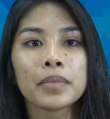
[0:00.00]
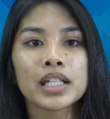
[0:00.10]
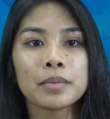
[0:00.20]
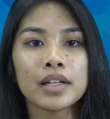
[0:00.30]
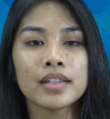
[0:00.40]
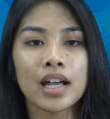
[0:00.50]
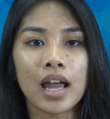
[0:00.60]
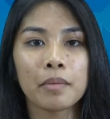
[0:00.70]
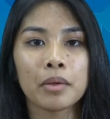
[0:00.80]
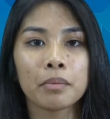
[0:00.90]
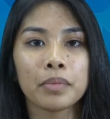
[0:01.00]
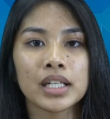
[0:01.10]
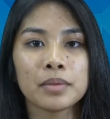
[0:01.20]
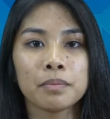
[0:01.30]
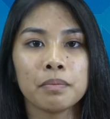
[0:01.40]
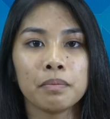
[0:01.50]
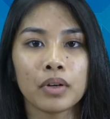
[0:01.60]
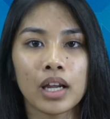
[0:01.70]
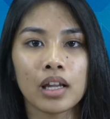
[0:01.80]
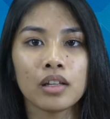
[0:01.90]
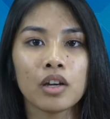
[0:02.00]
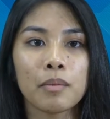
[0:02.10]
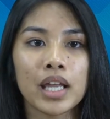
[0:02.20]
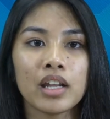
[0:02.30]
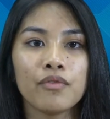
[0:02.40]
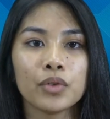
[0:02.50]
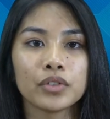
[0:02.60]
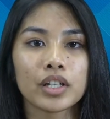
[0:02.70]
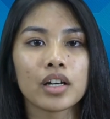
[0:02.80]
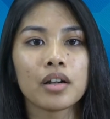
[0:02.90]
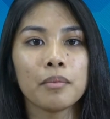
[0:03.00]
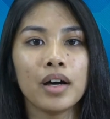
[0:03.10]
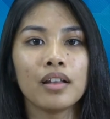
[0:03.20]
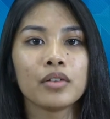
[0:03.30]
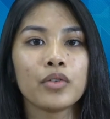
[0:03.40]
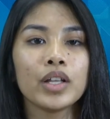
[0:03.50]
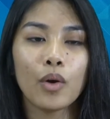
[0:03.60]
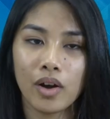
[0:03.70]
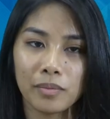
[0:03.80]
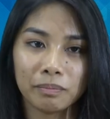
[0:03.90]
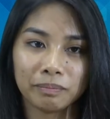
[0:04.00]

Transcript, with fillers: Please be on time and please bring your May Day folder. Mahalo nui loa.